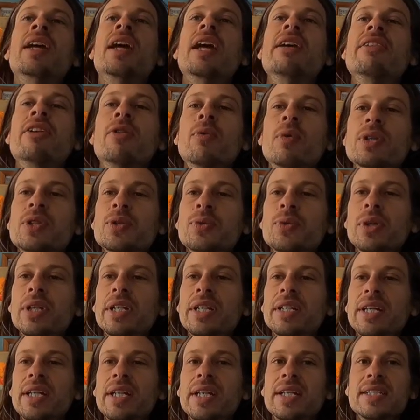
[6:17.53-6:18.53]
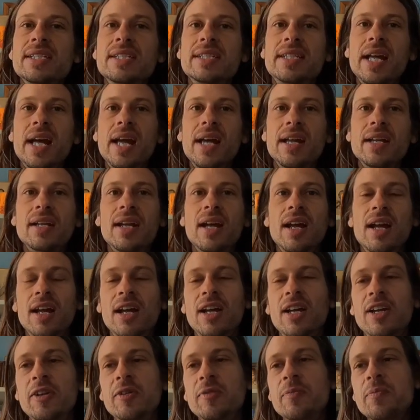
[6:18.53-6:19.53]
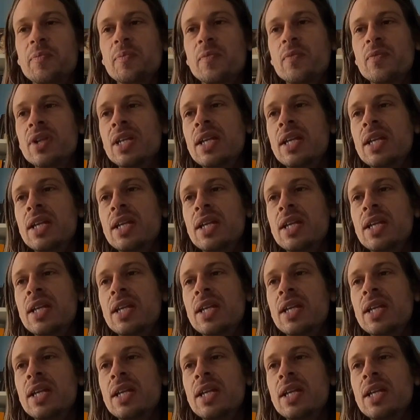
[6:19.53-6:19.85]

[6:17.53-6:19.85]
And then what's really neat is that